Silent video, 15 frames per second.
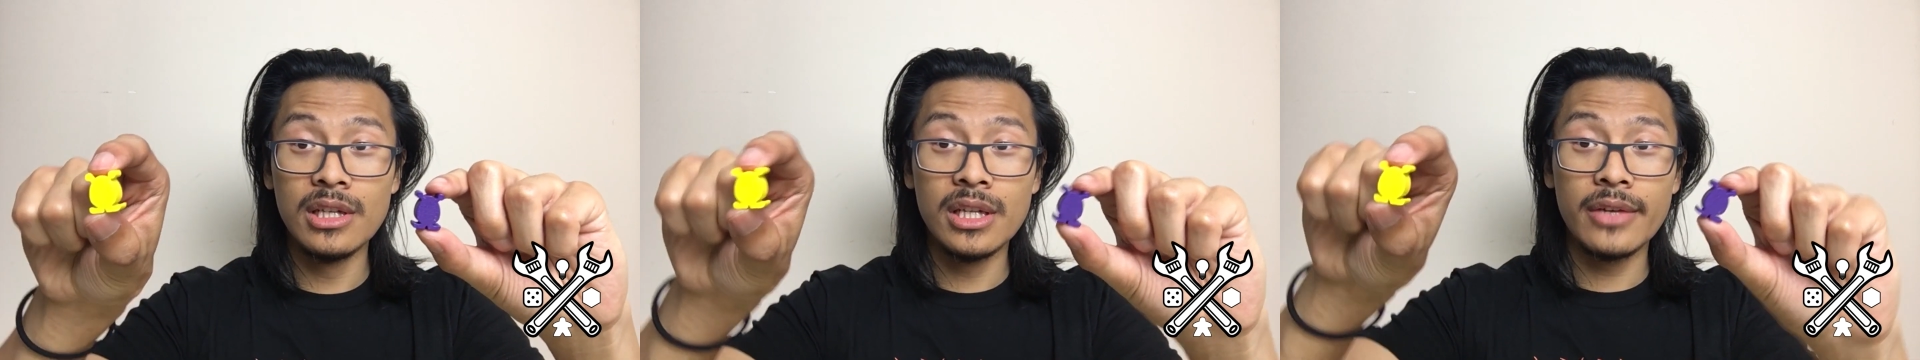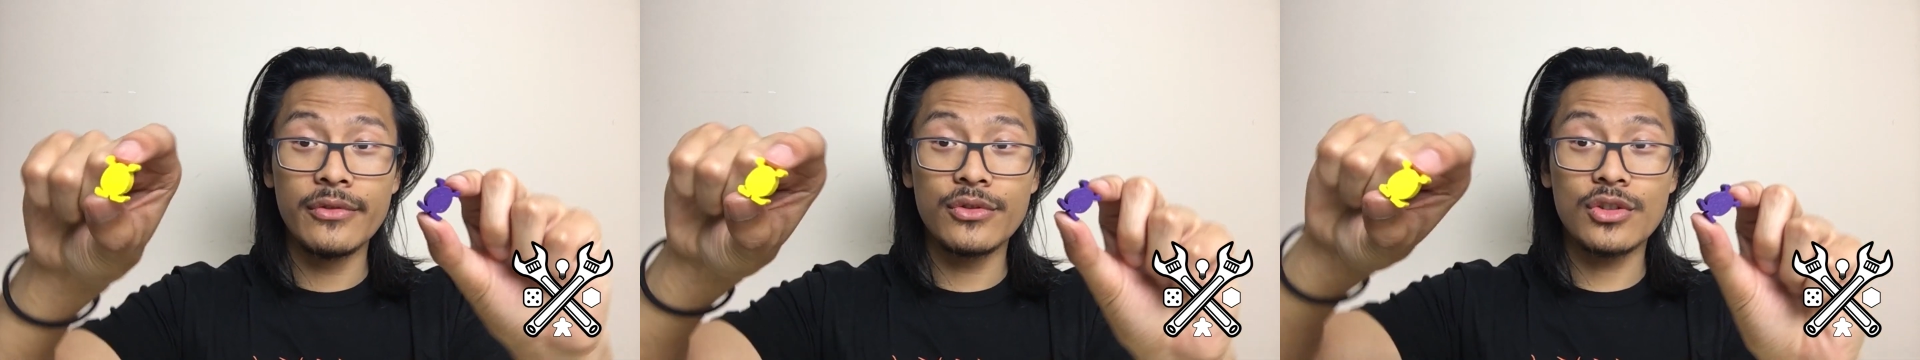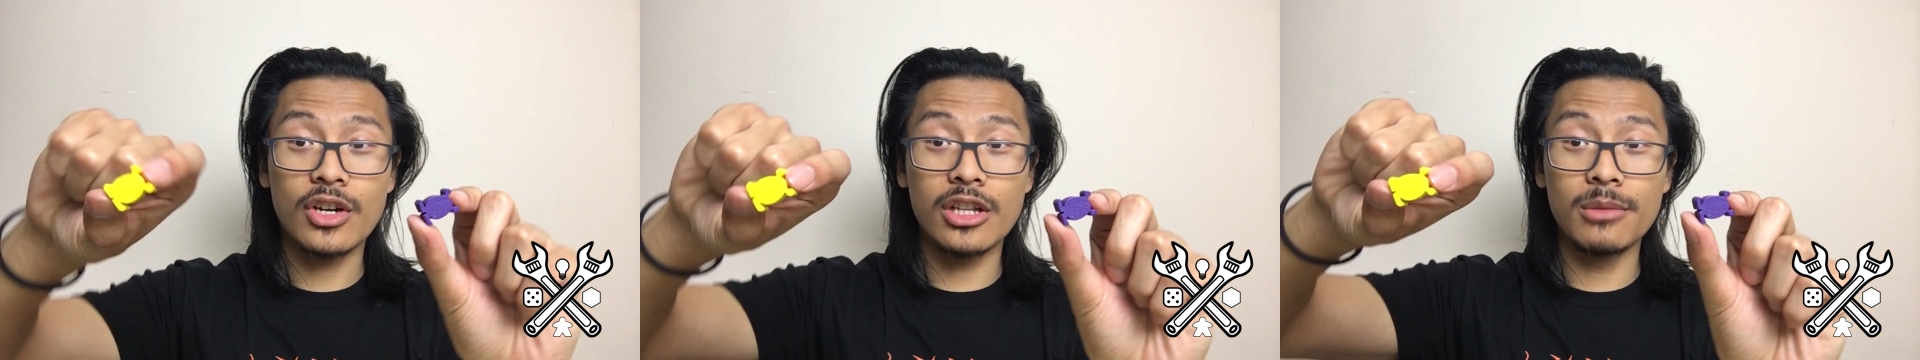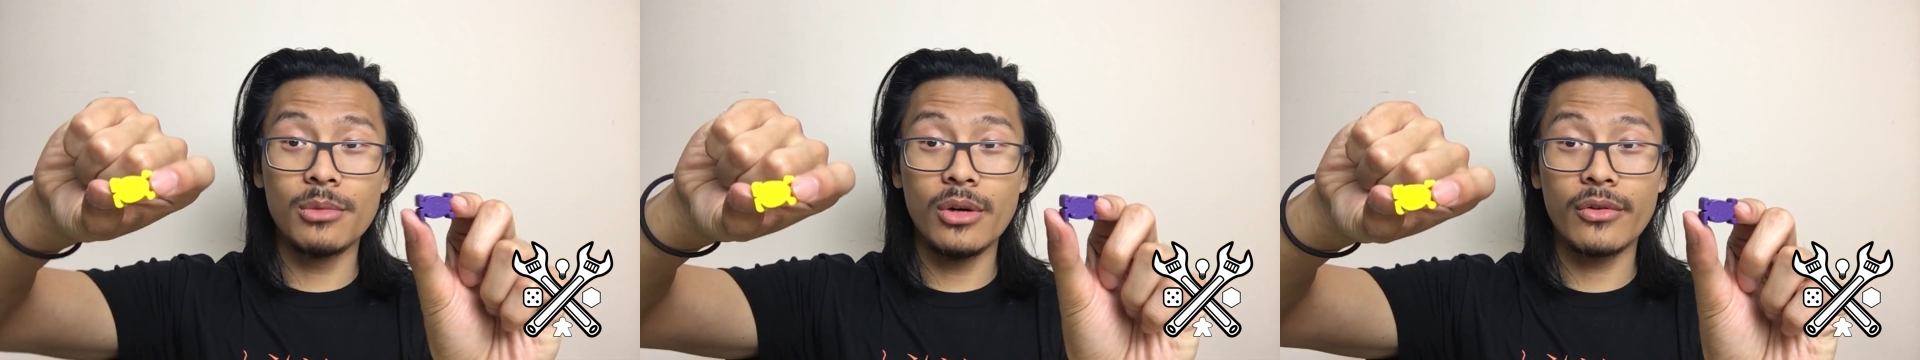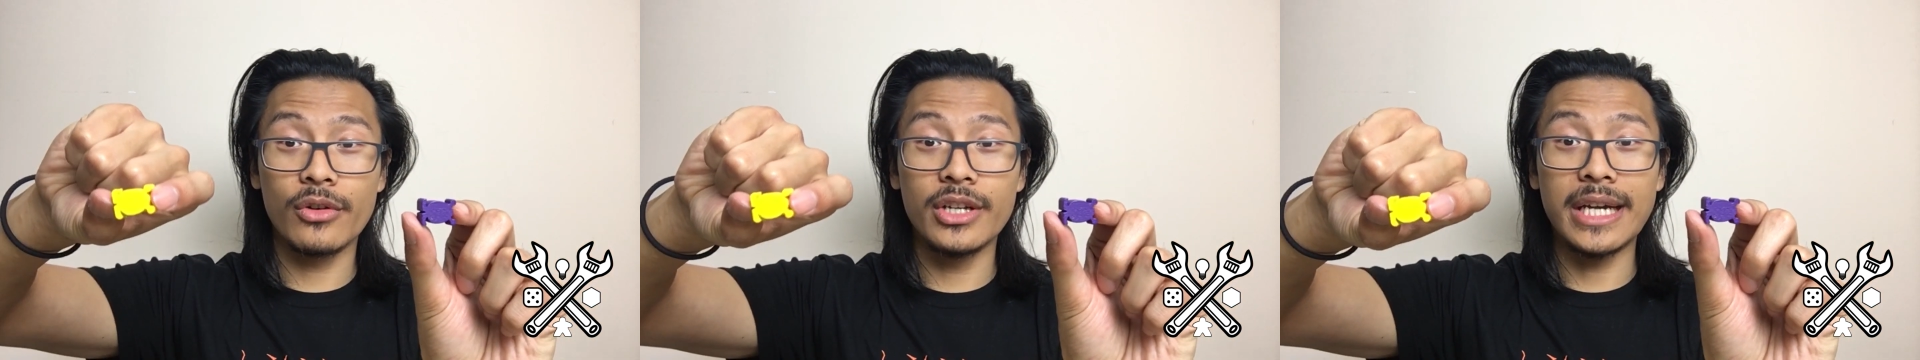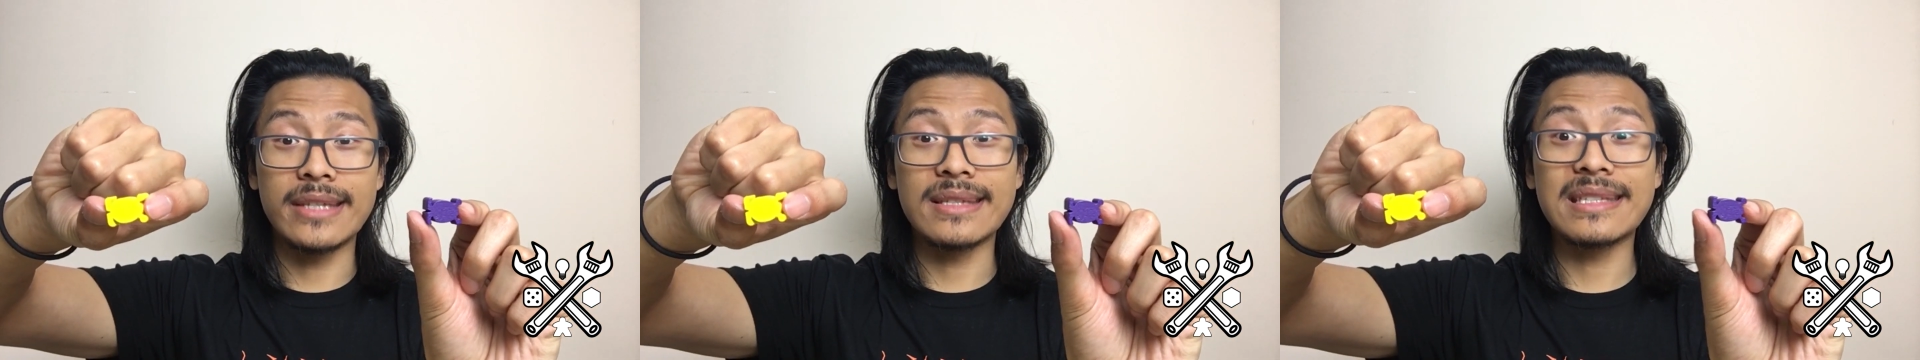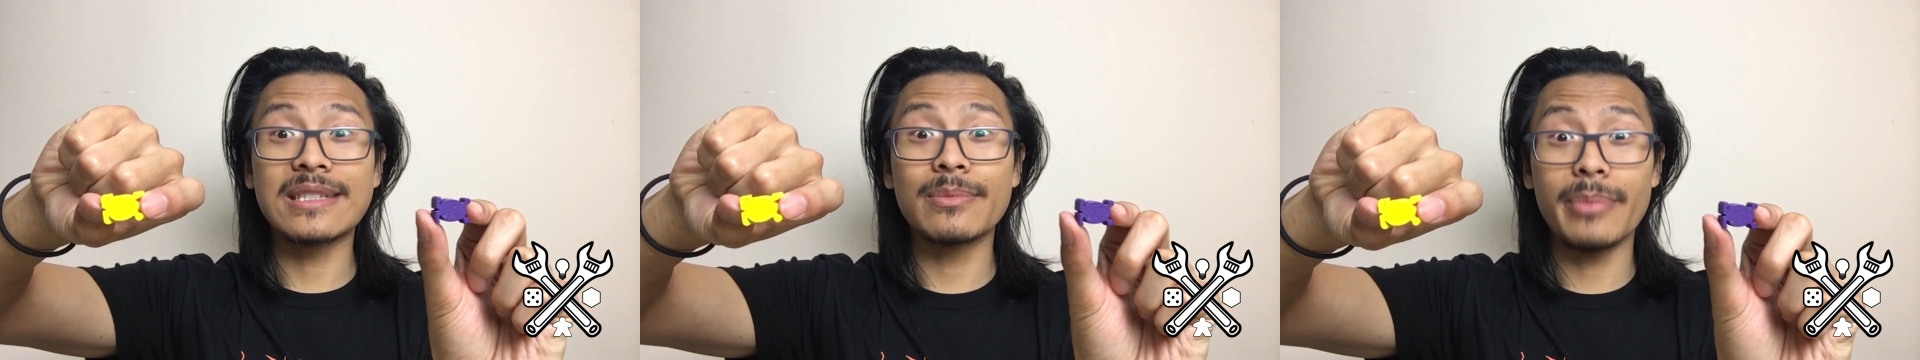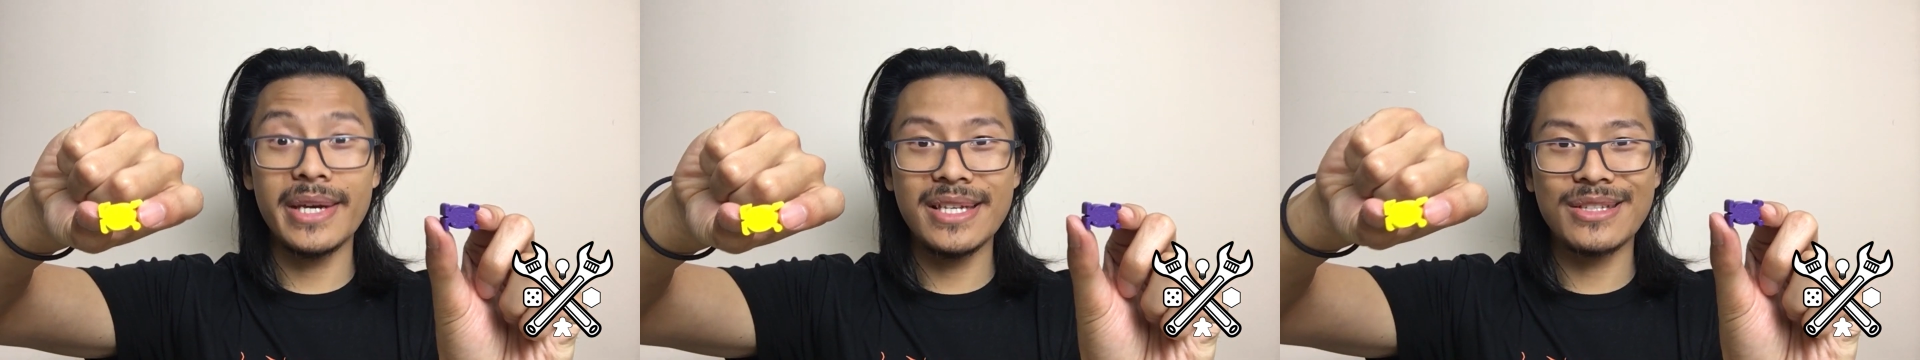Turn them over, you got
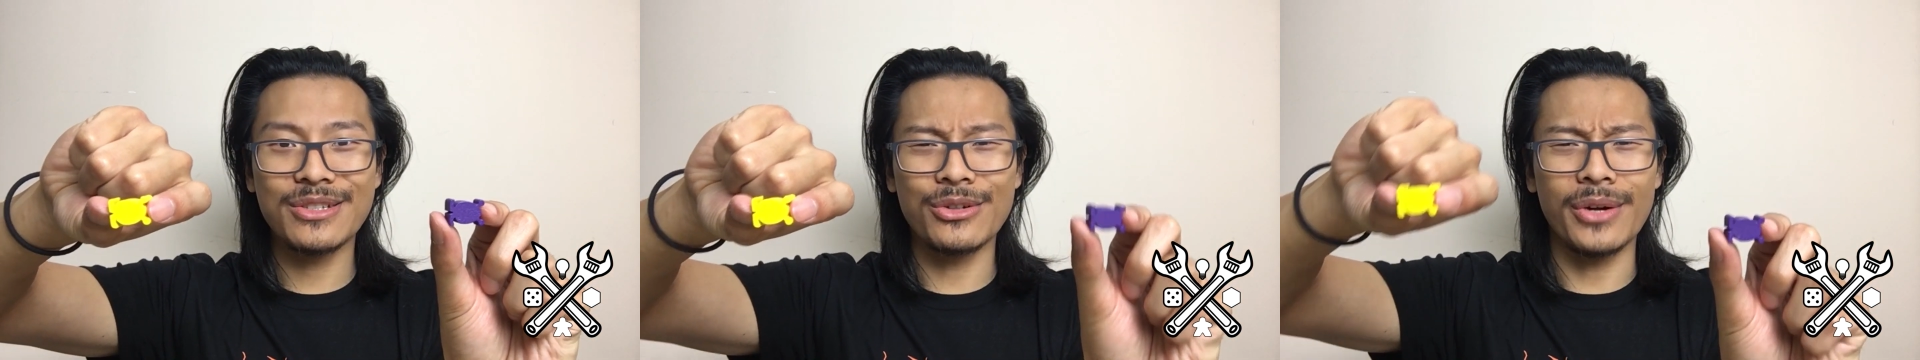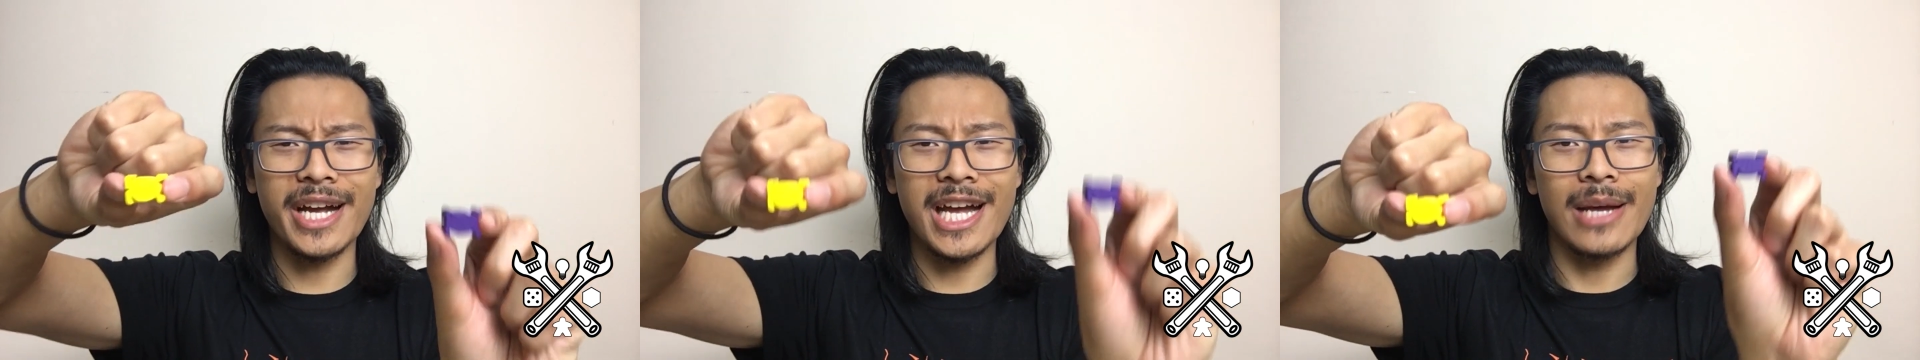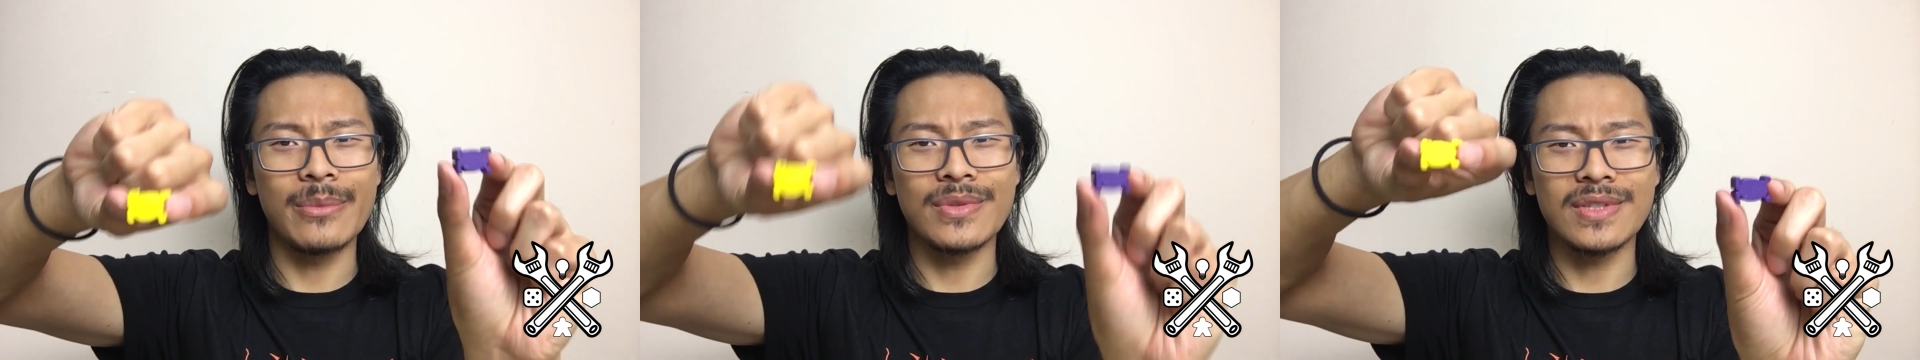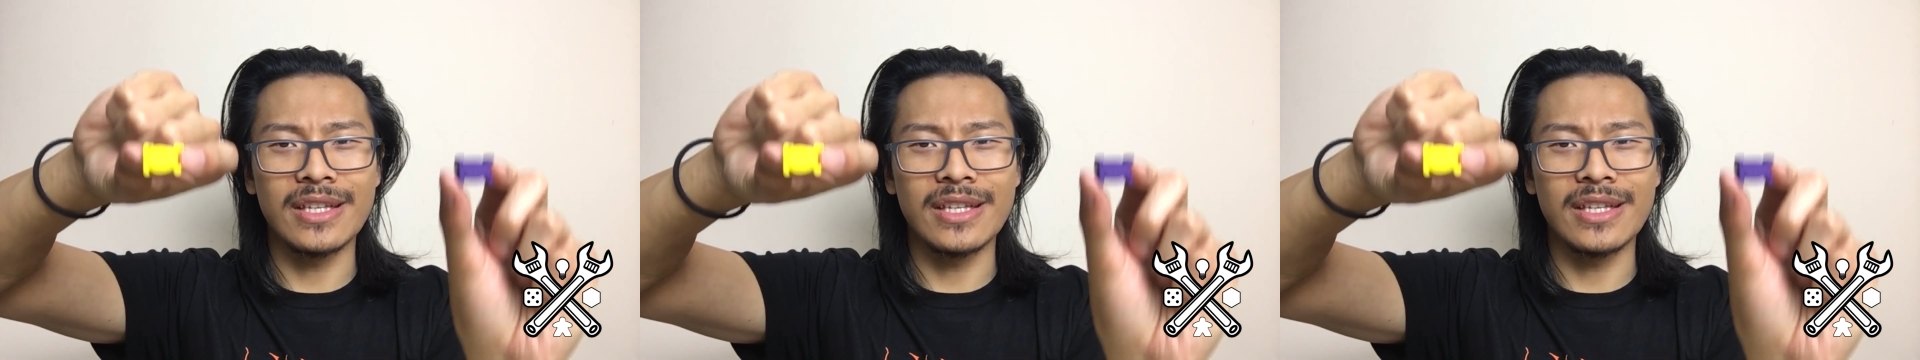space crabs,